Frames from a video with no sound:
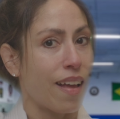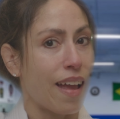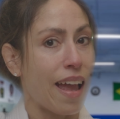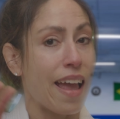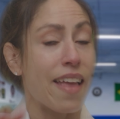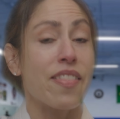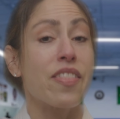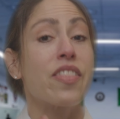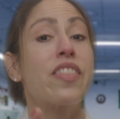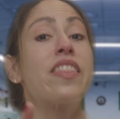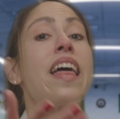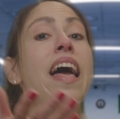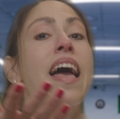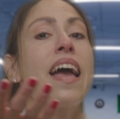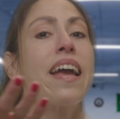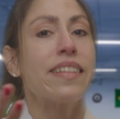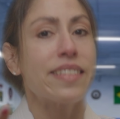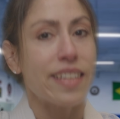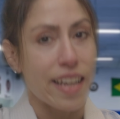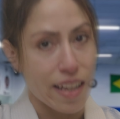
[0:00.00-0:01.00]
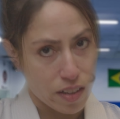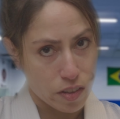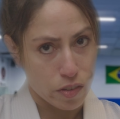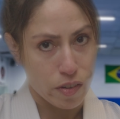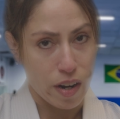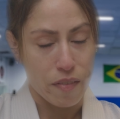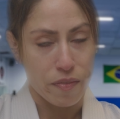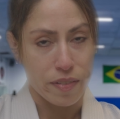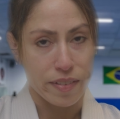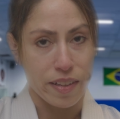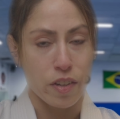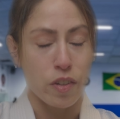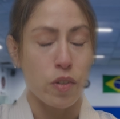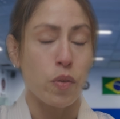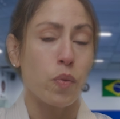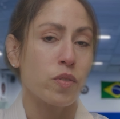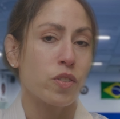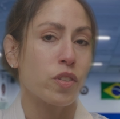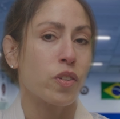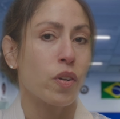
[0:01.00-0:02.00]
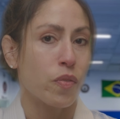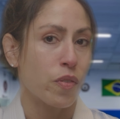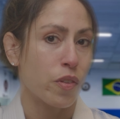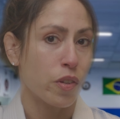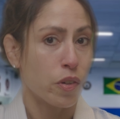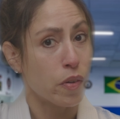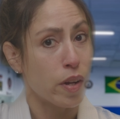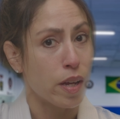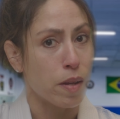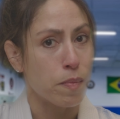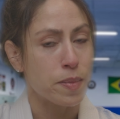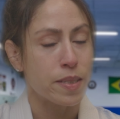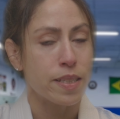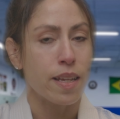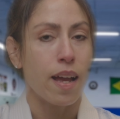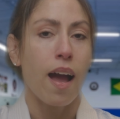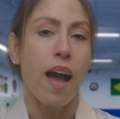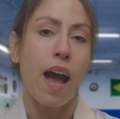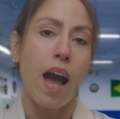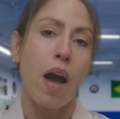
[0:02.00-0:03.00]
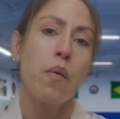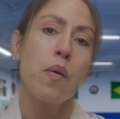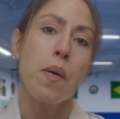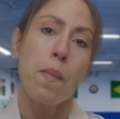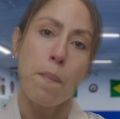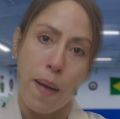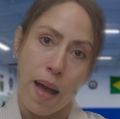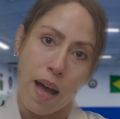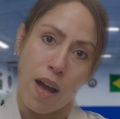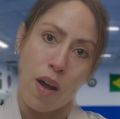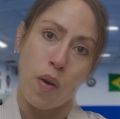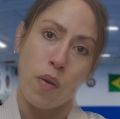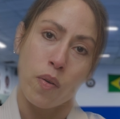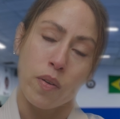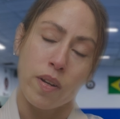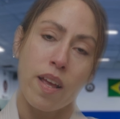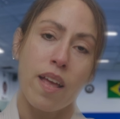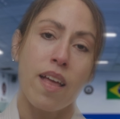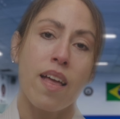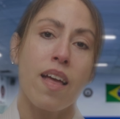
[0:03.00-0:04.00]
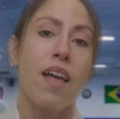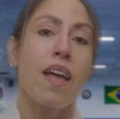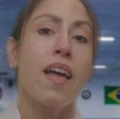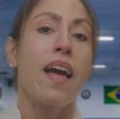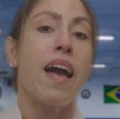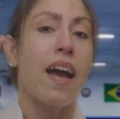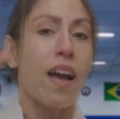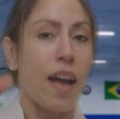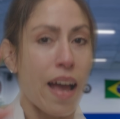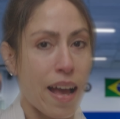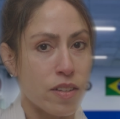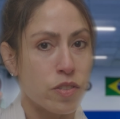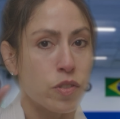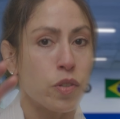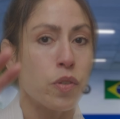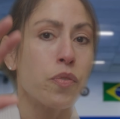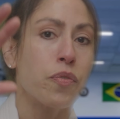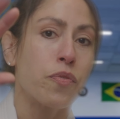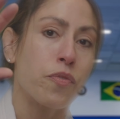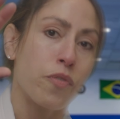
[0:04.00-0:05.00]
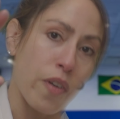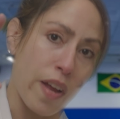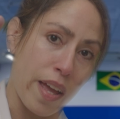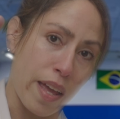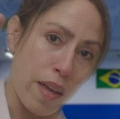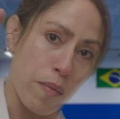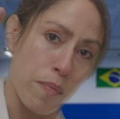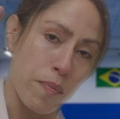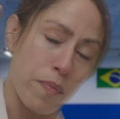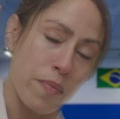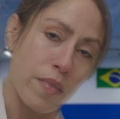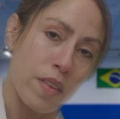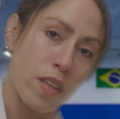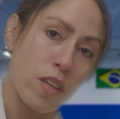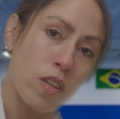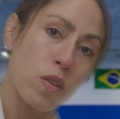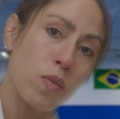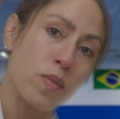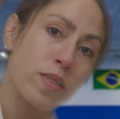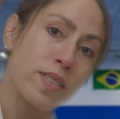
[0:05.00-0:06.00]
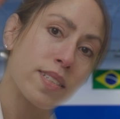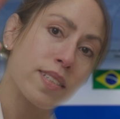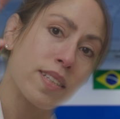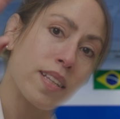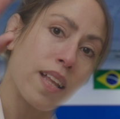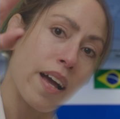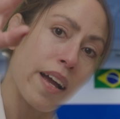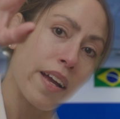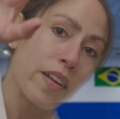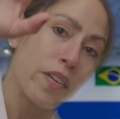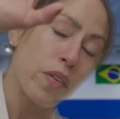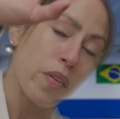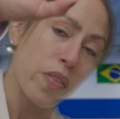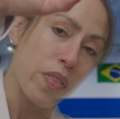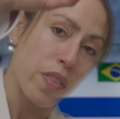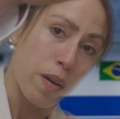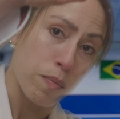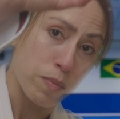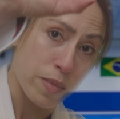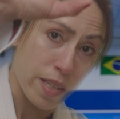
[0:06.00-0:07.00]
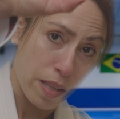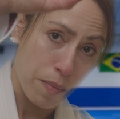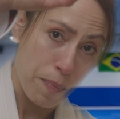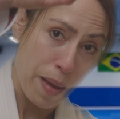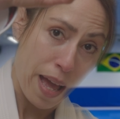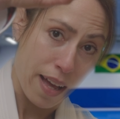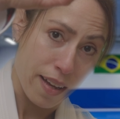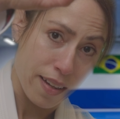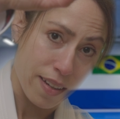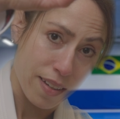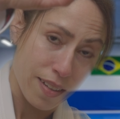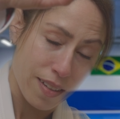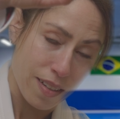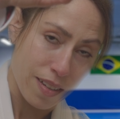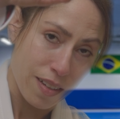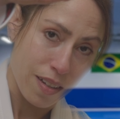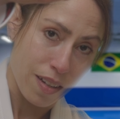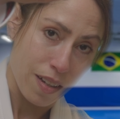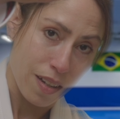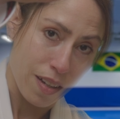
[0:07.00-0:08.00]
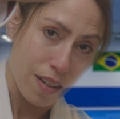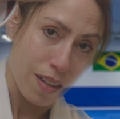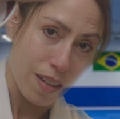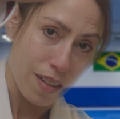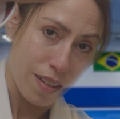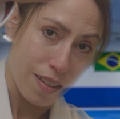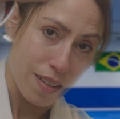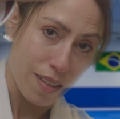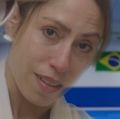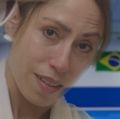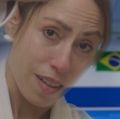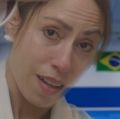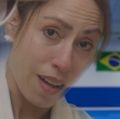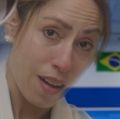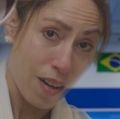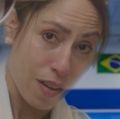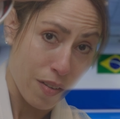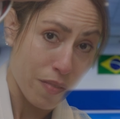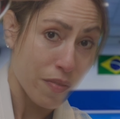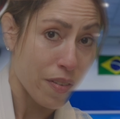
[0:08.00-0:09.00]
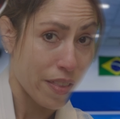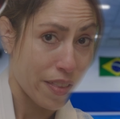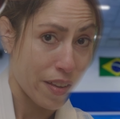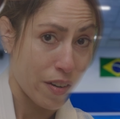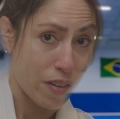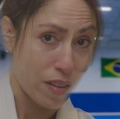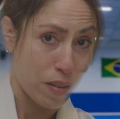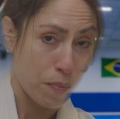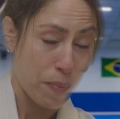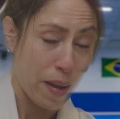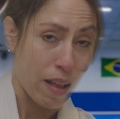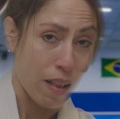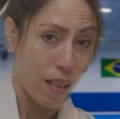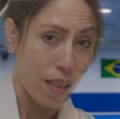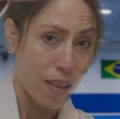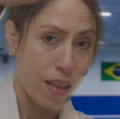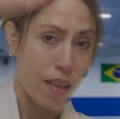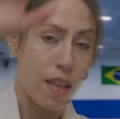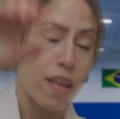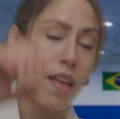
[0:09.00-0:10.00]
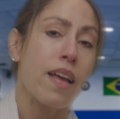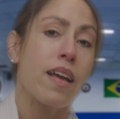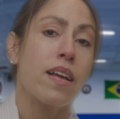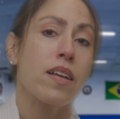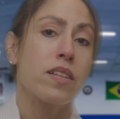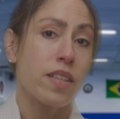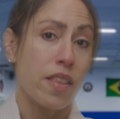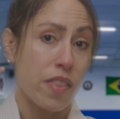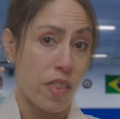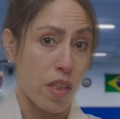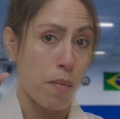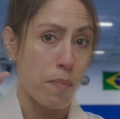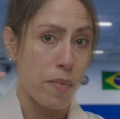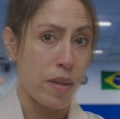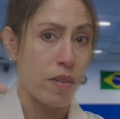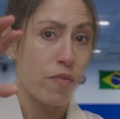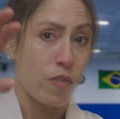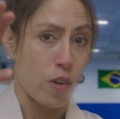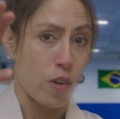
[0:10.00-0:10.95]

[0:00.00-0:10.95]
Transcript: and then telegraphing that you're going to go for the grips, how about as you frame, you slide your thumb to the back of their lapel. Thumb in